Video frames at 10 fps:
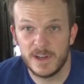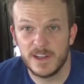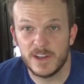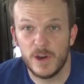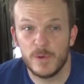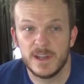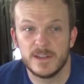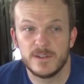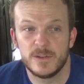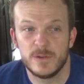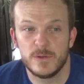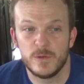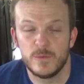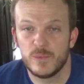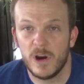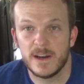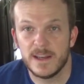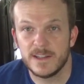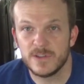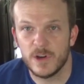I wanted to go into
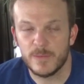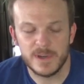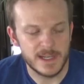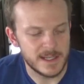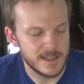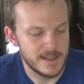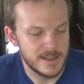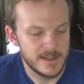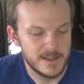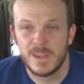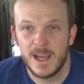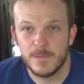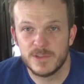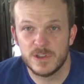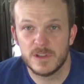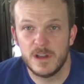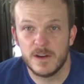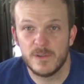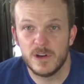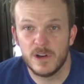broadhead sharpening. I'm sure a lot
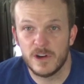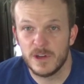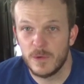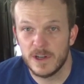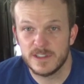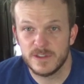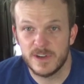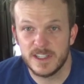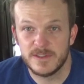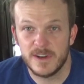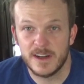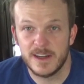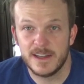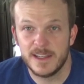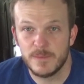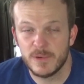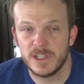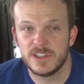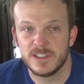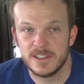of y'all already watched The Ranch Fairy, and he
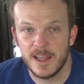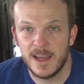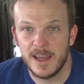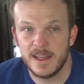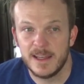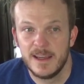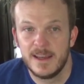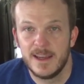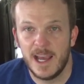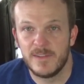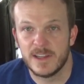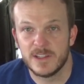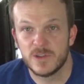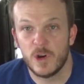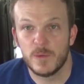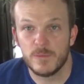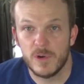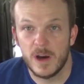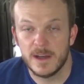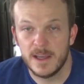preaches that having a sharp
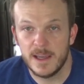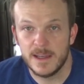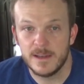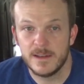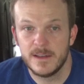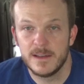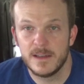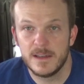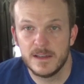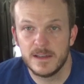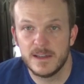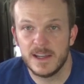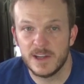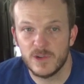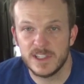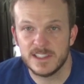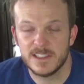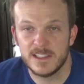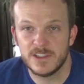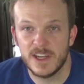broadhead
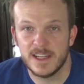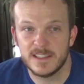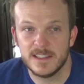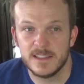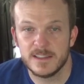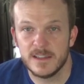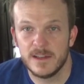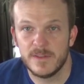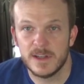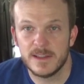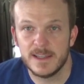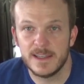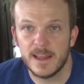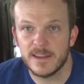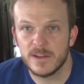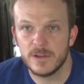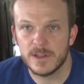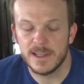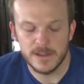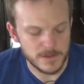increases the chances of a clean, ethical
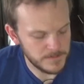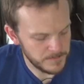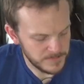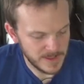kill.